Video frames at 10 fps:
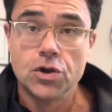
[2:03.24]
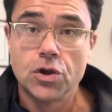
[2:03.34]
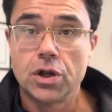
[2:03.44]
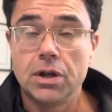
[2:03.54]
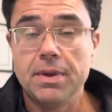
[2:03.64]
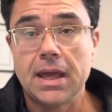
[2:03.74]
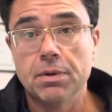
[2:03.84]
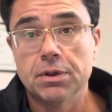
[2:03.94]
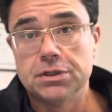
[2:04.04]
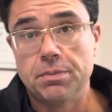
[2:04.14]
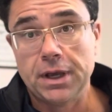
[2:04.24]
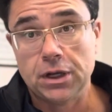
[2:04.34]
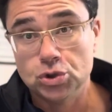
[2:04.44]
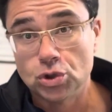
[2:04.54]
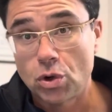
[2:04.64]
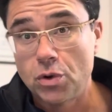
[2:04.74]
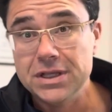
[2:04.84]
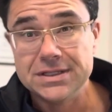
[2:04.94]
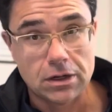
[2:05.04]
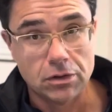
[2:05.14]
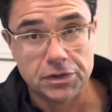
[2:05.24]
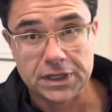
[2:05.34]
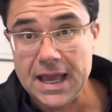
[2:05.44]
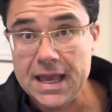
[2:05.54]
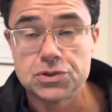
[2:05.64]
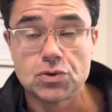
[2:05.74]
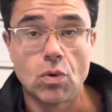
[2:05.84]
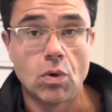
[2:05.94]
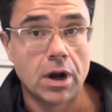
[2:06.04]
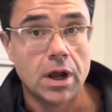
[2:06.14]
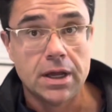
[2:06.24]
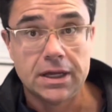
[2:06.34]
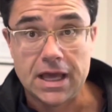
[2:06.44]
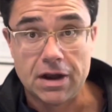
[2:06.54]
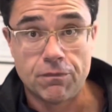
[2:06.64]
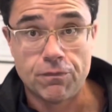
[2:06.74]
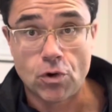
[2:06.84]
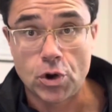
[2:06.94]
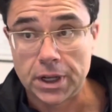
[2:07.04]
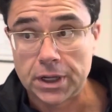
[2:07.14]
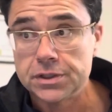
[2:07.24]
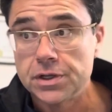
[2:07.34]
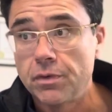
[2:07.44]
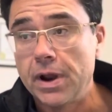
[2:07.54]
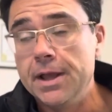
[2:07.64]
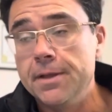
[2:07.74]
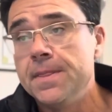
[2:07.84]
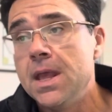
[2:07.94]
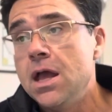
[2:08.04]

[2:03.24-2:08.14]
you're going to be able to pick a jury, settle the case, or get a verdict, right?